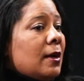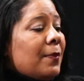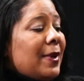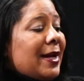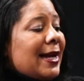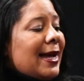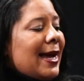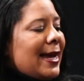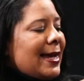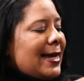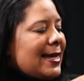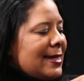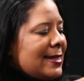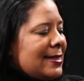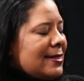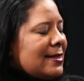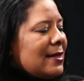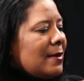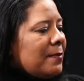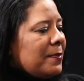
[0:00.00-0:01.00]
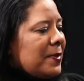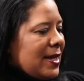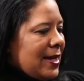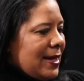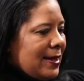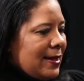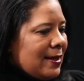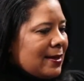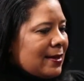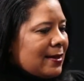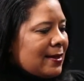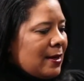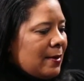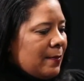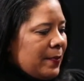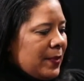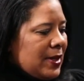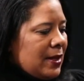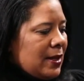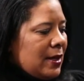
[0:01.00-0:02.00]
But I ended up getting a
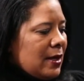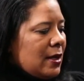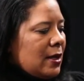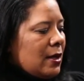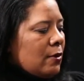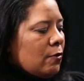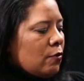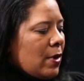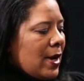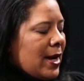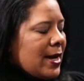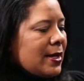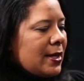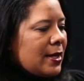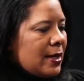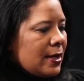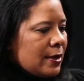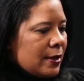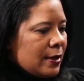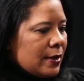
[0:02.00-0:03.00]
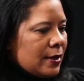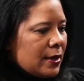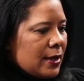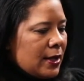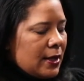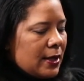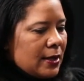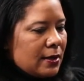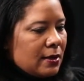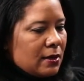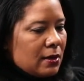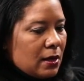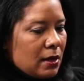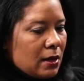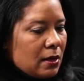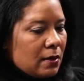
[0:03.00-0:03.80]
company right here in